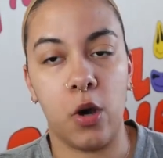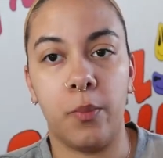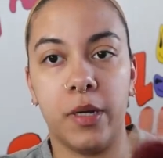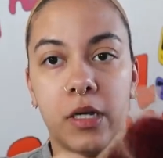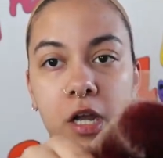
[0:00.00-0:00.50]
know.
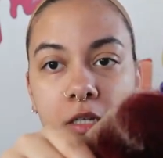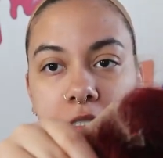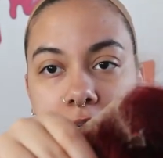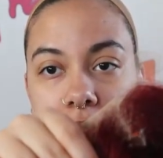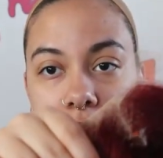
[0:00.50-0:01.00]
But y'all
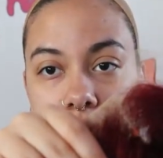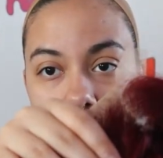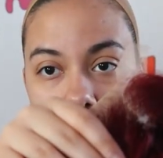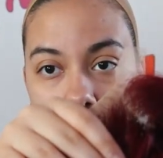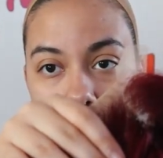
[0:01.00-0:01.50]
see
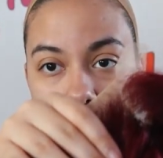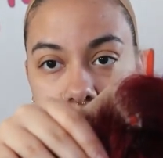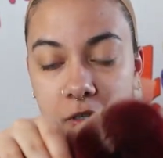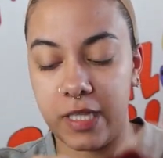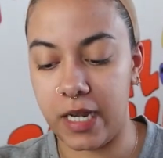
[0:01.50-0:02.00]
how
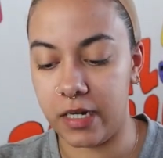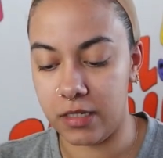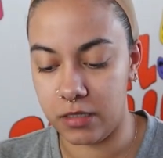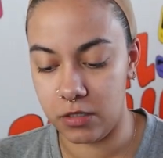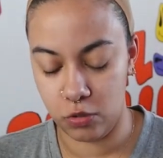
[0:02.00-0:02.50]
perfect that
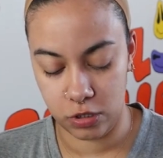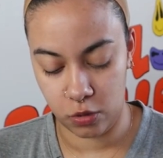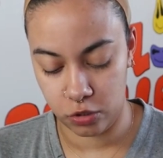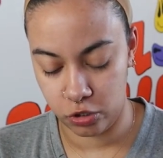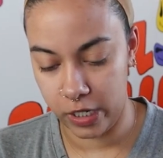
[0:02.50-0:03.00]
is? You just
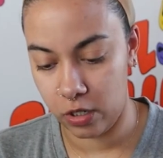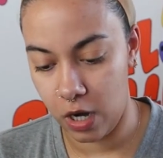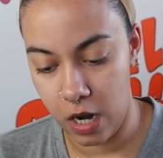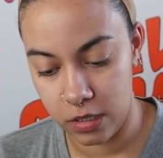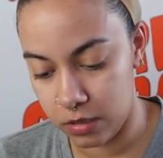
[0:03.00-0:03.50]
go straight
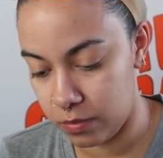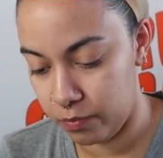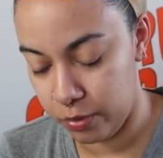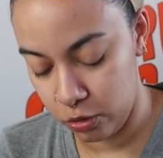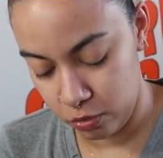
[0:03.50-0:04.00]
across,
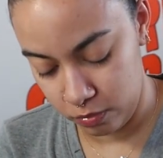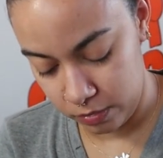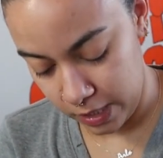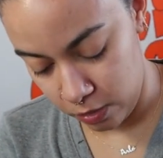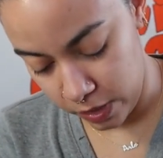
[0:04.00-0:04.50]
boom,
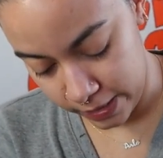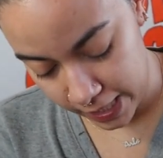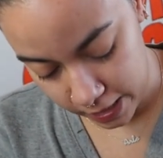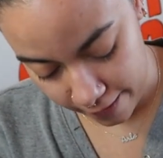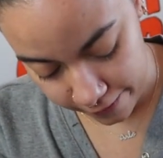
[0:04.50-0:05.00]
then you could
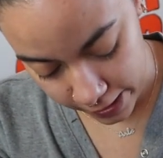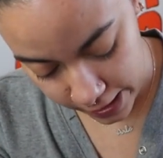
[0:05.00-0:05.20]
take it off your